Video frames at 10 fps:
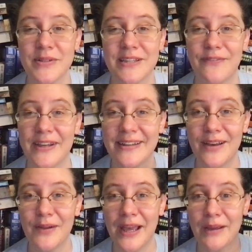once I find
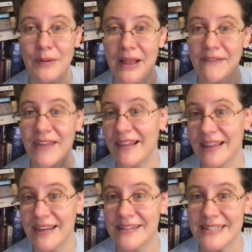out, I will have that
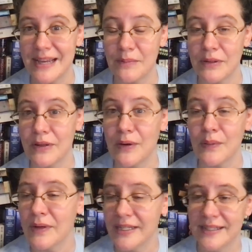linked down below
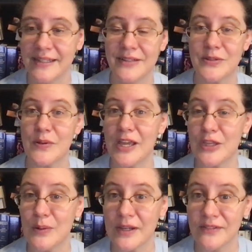so that
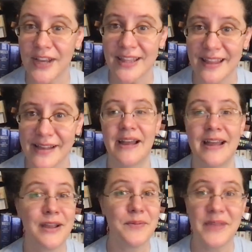you can find that.
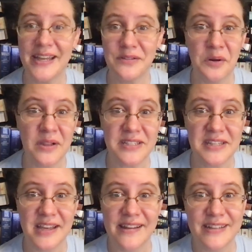I hope that new a
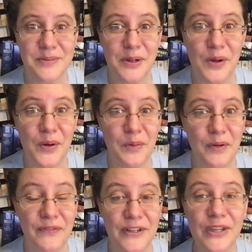thon has been going
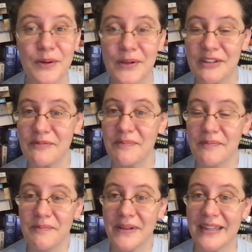well for you and you've
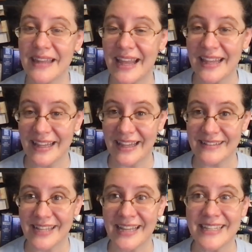been
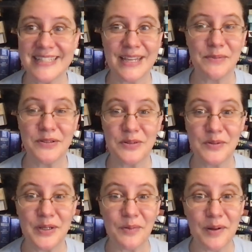at least able to
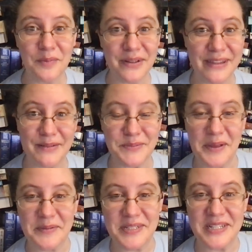read one book that was
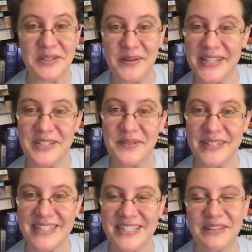published in
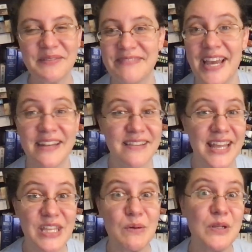2022 and
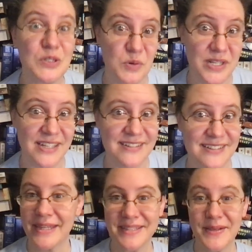that you enjoyed it.
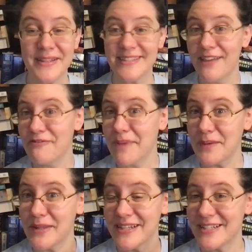So the
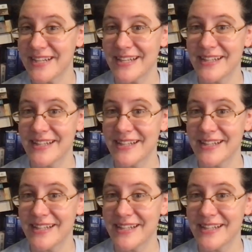self-published